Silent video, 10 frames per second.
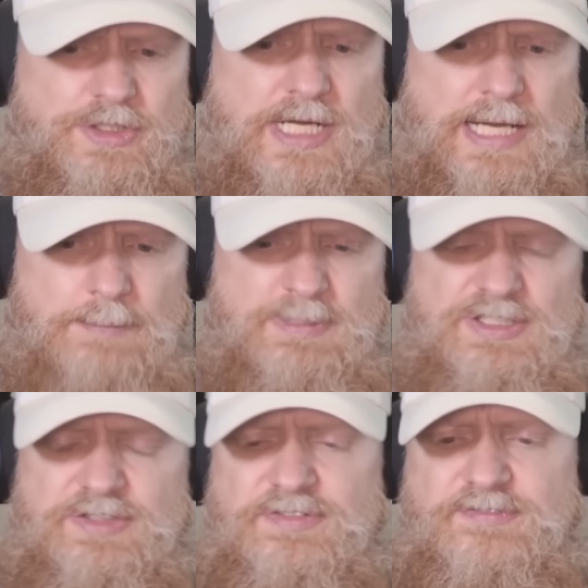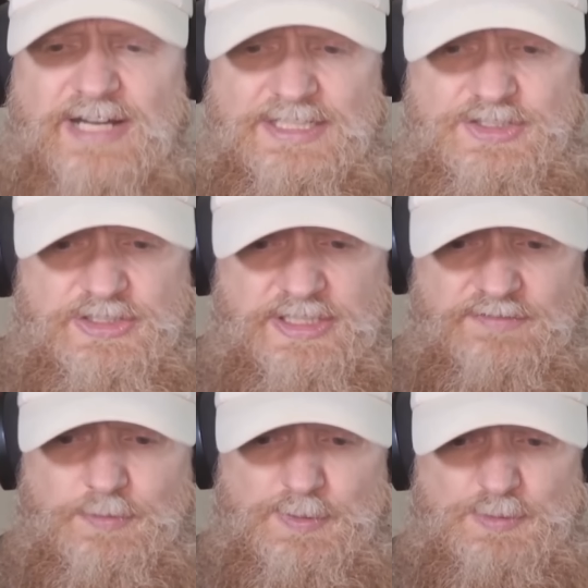your piece of advice you'd
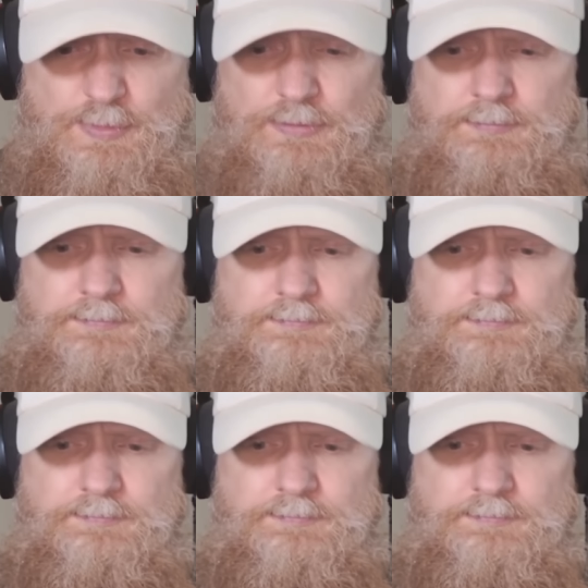give to people?